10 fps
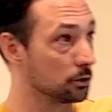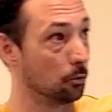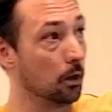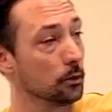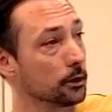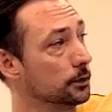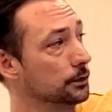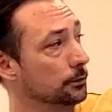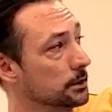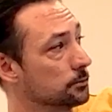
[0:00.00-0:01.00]
So what we're going
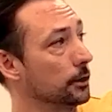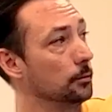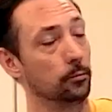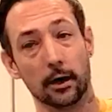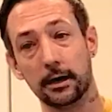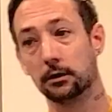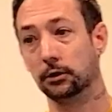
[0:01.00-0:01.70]
to do is we're going to break